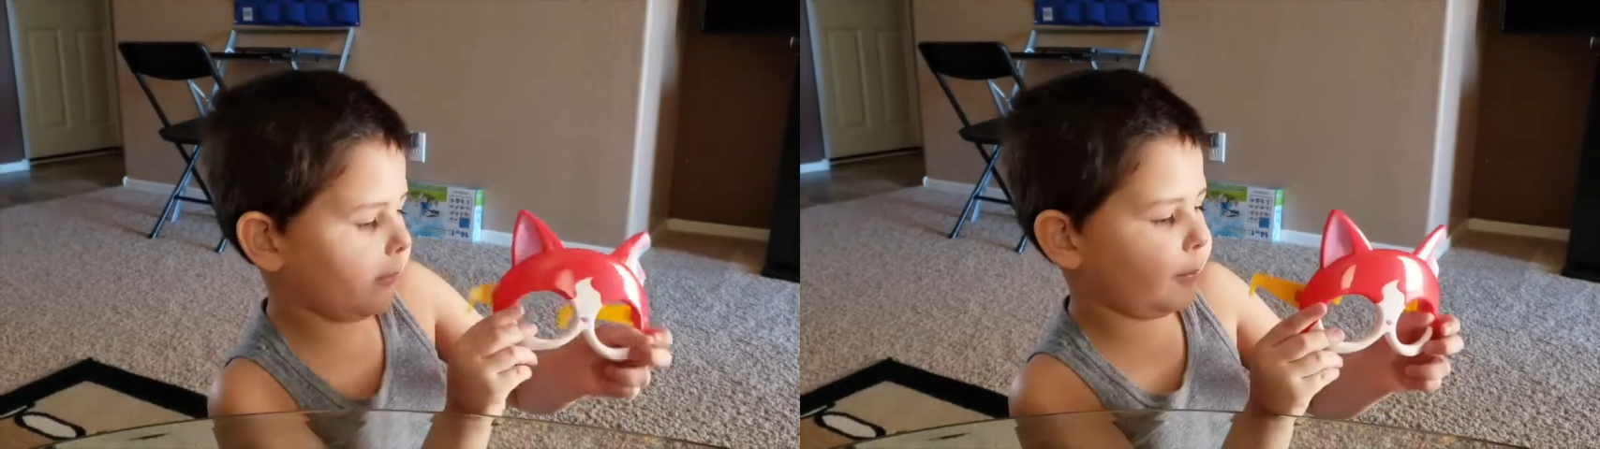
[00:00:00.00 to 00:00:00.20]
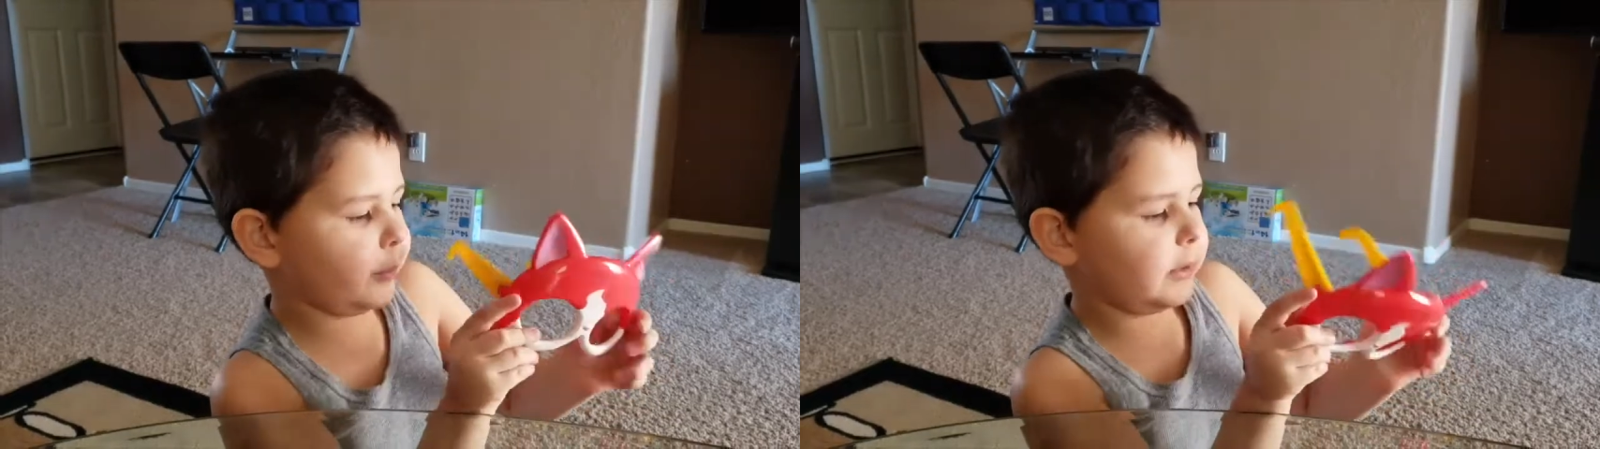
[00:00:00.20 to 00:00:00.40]

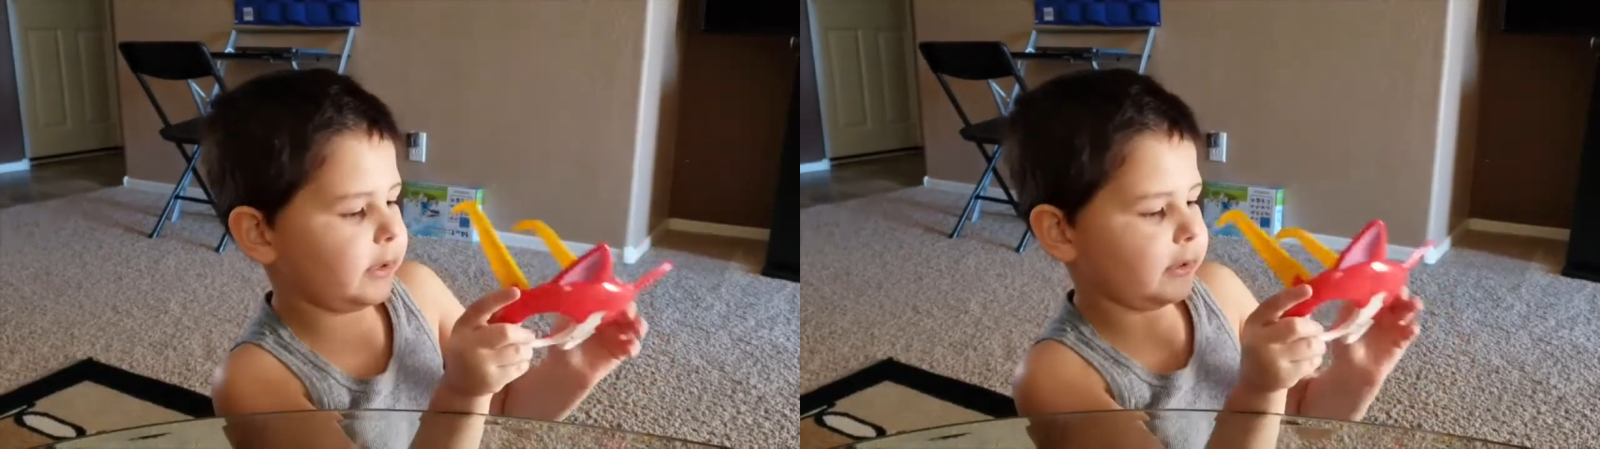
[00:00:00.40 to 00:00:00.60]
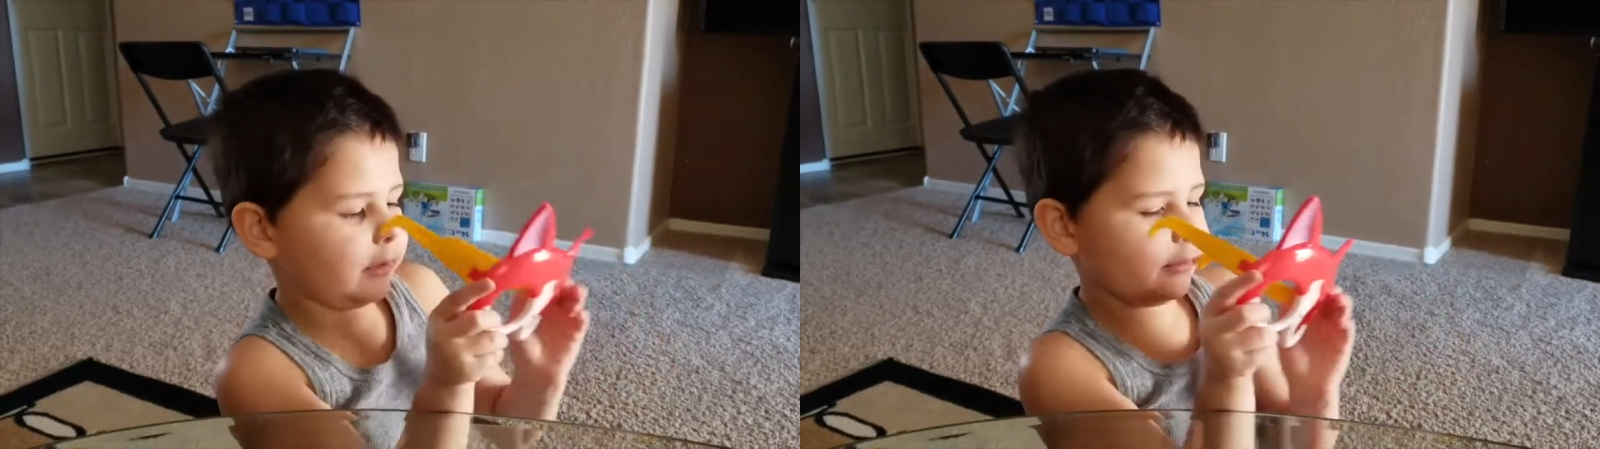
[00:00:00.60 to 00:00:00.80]
could put
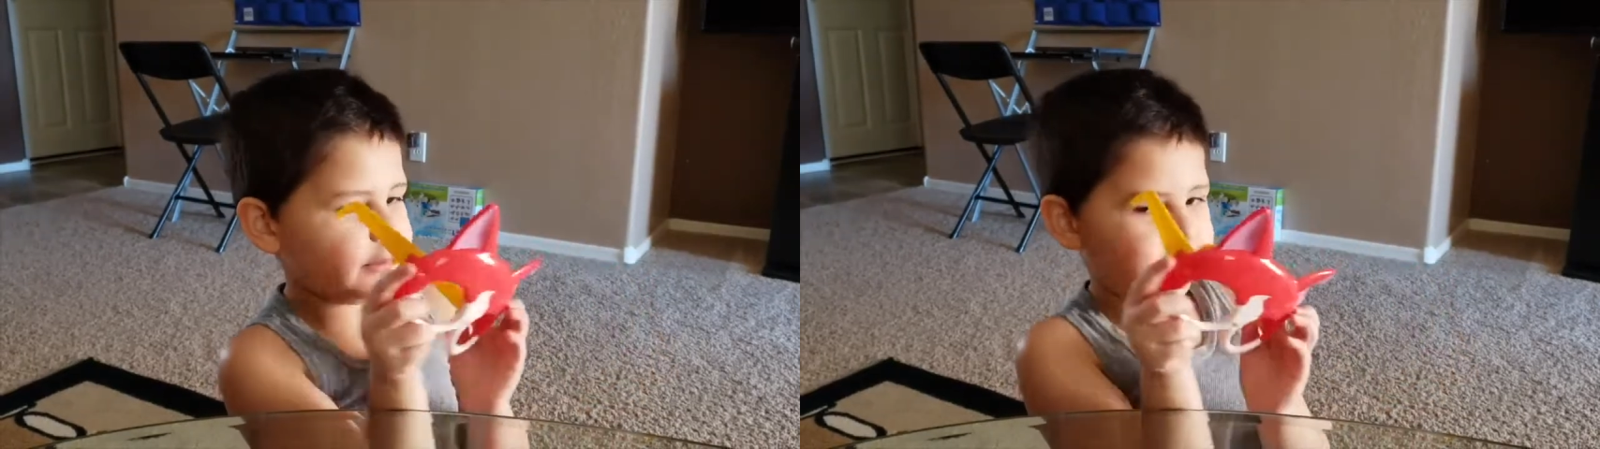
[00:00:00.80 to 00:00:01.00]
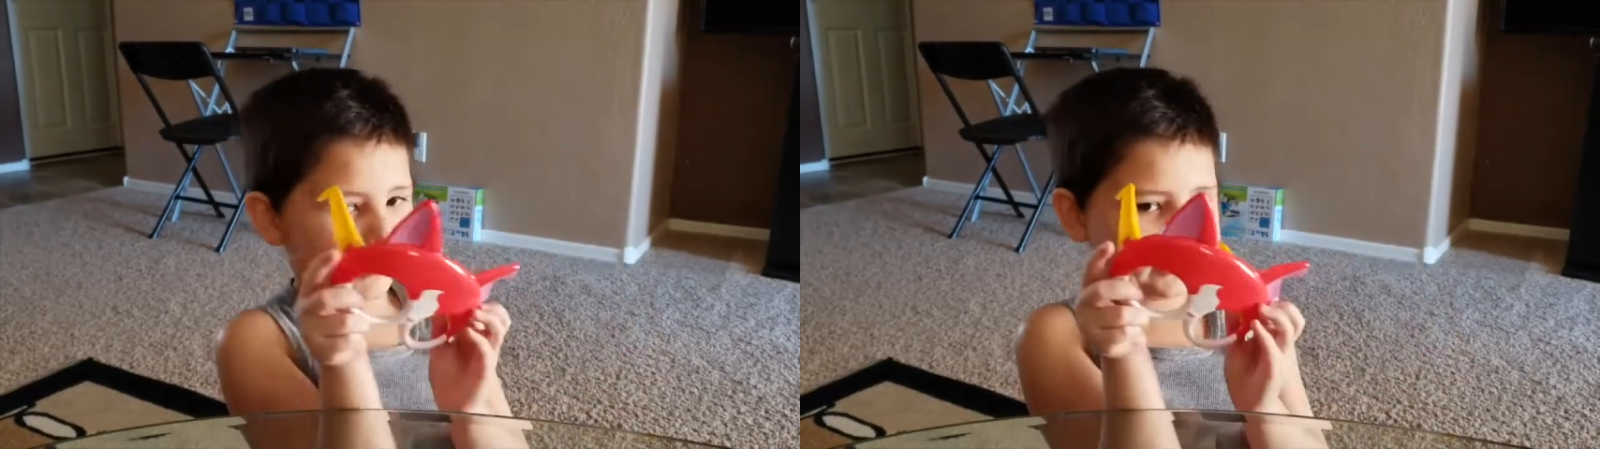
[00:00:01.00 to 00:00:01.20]
these in
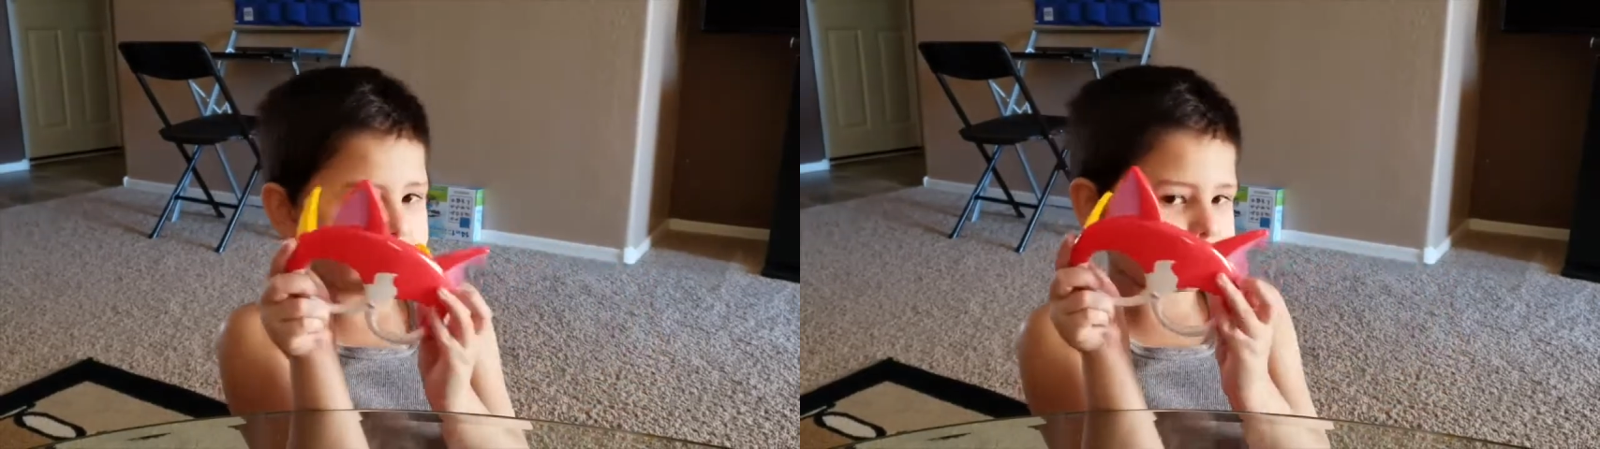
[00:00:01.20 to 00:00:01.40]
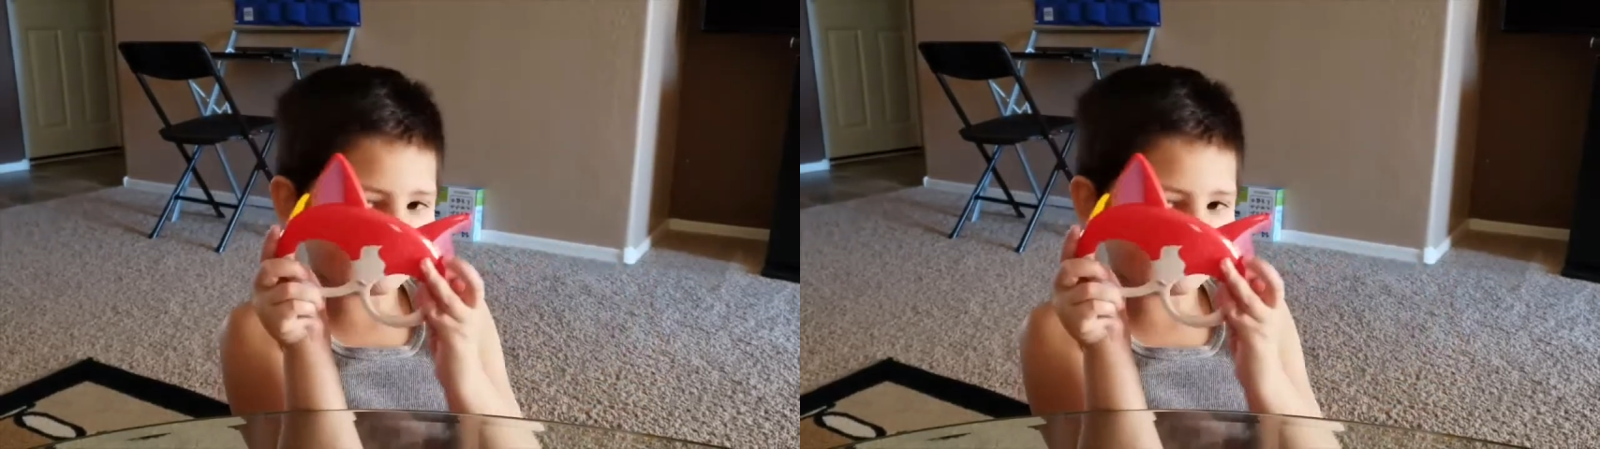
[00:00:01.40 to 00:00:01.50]
your eyes.